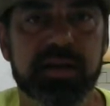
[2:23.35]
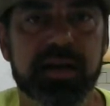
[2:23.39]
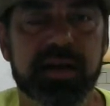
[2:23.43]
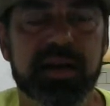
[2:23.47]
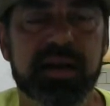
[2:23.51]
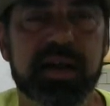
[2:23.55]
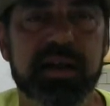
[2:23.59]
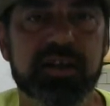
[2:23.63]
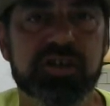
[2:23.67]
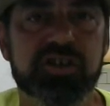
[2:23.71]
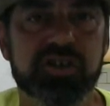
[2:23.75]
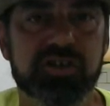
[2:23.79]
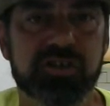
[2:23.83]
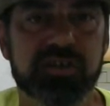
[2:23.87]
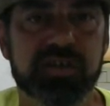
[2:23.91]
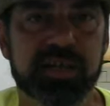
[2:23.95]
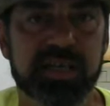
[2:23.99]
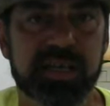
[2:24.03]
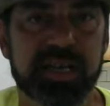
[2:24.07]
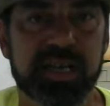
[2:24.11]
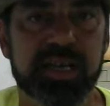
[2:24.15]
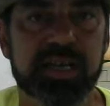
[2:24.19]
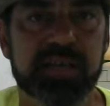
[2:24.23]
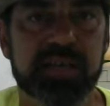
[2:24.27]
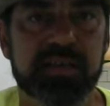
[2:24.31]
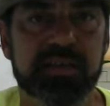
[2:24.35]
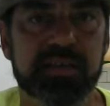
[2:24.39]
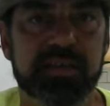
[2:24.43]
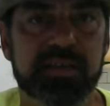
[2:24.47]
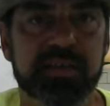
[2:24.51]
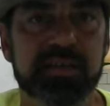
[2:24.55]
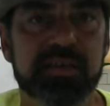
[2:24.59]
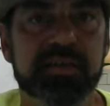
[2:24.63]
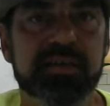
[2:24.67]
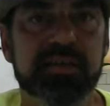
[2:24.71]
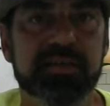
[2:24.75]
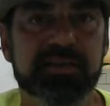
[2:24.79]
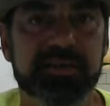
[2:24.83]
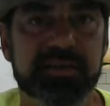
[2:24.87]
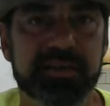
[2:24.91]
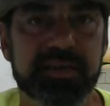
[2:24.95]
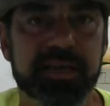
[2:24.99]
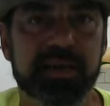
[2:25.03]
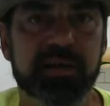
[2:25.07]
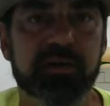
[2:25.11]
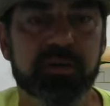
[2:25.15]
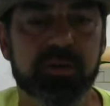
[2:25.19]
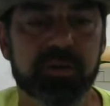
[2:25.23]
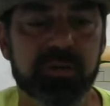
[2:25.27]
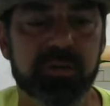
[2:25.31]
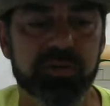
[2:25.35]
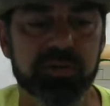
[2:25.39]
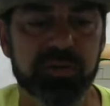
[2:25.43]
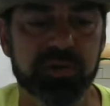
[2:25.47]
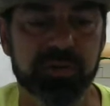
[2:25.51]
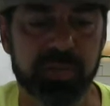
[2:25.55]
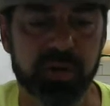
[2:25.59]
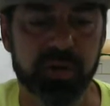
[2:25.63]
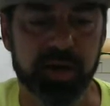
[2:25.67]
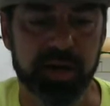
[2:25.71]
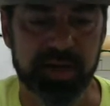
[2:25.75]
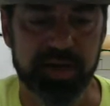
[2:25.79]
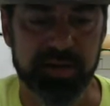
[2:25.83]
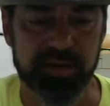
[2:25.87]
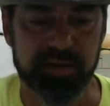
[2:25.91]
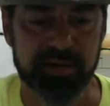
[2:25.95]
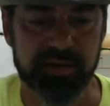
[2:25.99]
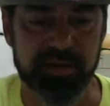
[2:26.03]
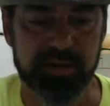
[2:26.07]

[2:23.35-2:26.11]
And that's just like anything. Sell the brand.